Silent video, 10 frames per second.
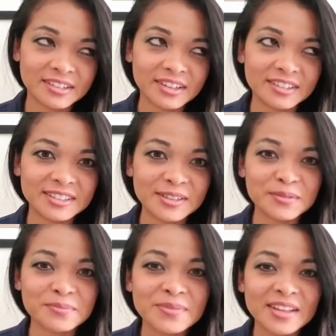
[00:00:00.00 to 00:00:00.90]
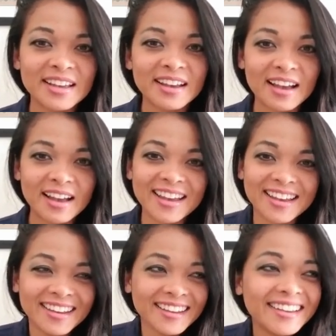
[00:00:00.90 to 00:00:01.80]
Okay, so
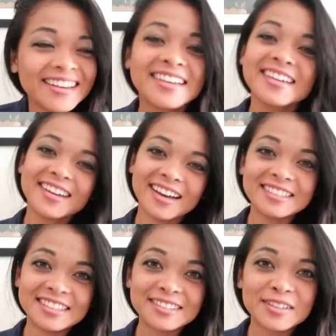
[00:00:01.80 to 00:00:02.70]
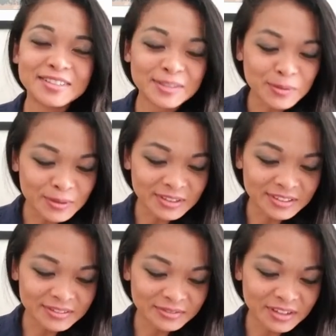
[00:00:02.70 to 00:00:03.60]
I did go to school,